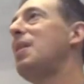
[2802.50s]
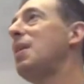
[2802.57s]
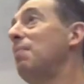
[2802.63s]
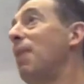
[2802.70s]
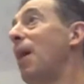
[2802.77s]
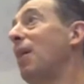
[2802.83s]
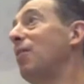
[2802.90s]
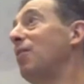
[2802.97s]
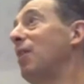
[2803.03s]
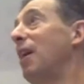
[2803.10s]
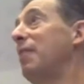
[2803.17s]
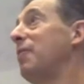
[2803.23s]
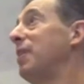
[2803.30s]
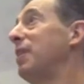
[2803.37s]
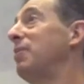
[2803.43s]
modern
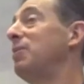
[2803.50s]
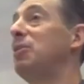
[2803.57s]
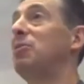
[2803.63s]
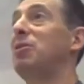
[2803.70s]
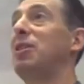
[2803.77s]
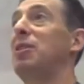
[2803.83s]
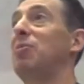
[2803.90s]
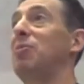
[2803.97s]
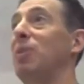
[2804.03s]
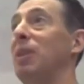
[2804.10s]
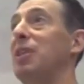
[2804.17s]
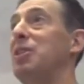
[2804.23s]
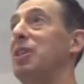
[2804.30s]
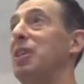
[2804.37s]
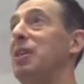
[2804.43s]
life, and he was interested in
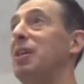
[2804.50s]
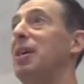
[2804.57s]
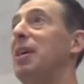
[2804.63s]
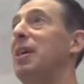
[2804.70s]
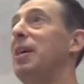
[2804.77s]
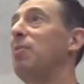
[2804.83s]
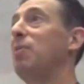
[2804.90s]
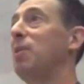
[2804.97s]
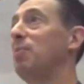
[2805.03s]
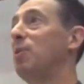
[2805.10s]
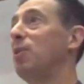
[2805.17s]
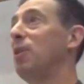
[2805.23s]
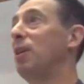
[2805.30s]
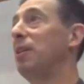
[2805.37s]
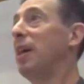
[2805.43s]
religion. He wrote a
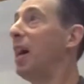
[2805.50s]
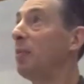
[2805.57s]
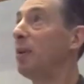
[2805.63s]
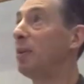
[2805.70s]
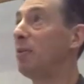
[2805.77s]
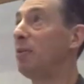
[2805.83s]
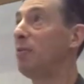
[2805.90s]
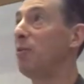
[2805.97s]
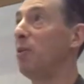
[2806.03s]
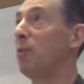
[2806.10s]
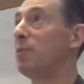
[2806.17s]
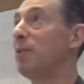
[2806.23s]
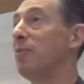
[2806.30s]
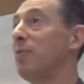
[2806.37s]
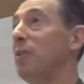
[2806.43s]
book called The Elementary
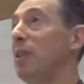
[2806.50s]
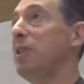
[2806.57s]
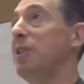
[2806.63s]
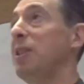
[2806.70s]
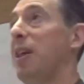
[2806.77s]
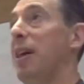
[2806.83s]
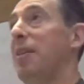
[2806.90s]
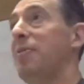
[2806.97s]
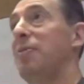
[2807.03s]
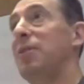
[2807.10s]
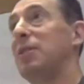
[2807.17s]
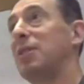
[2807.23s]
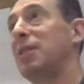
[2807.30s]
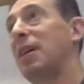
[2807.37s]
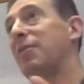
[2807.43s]
Forms of Religious Life.
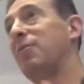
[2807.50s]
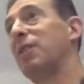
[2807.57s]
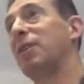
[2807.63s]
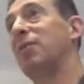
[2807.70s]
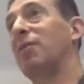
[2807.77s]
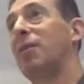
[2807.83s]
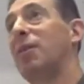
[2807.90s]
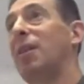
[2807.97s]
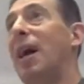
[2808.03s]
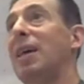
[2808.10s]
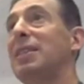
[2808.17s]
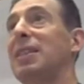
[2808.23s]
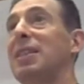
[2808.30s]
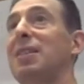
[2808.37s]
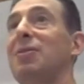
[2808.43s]
That's kind of one of the
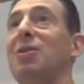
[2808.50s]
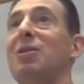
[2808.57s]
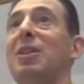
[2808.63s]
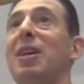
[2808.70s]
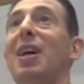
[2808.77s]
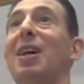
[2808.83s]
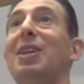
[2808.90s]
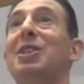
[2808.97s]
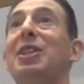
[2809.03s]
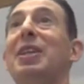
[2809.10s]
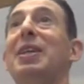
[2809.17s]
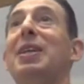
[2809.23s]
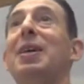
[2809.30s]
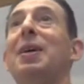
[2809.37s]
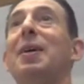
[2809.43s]
classics of
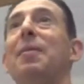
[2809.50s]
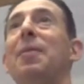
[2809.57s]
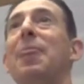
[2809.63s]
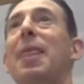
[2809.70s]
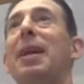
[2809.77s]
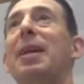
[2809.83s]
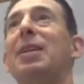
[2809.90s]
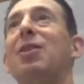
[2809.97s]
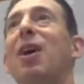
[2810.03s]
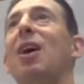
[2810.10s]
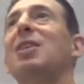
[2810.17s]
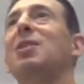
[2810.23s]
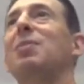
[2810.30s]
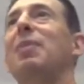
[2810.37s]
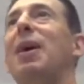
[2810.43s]
sociology. And he
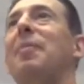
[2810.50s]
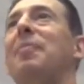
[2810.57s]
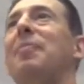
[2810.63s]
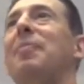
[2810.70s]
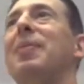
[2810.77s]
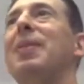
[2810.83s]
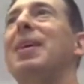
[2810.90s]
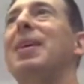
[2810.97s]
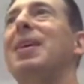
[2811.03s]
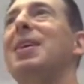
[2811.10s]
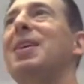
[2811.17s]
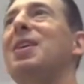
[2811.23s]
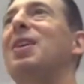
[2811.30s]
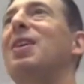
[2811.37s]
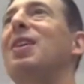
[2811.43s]
talks about
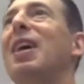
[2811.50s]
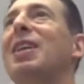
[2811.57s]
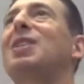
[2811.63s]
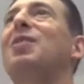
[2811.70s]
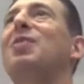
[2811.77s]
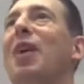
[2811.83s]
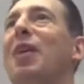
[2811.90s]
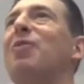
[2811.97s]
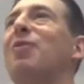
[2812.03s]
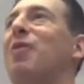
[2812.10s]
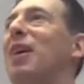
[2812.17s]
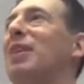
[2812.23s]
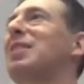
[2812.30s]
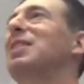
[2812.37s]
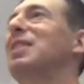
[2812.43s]
collective
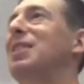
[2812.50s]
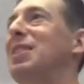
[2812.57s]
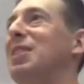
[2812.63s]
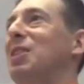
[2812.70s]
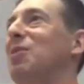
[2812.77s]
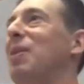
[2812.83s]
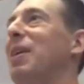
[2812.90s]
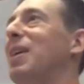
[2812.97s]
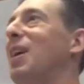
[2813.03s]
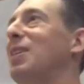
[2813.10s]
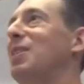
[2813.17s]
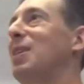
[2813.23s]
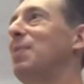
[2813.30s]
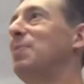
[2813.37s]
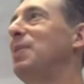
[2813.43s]
effervescence. It's a great
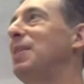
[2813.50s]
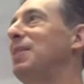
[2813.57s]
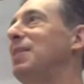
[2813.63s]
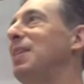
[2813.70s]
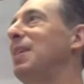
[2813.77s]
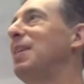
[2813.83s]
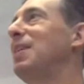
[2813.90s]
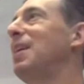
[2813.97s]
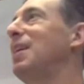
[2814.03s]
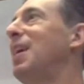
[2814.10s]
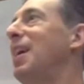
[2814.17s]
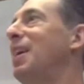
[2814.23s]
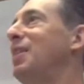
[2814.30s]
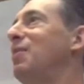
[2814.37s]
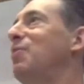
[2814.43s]
concept. It's that
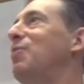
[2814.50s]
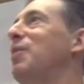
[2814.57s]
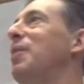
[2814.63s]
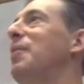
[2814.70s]
kind of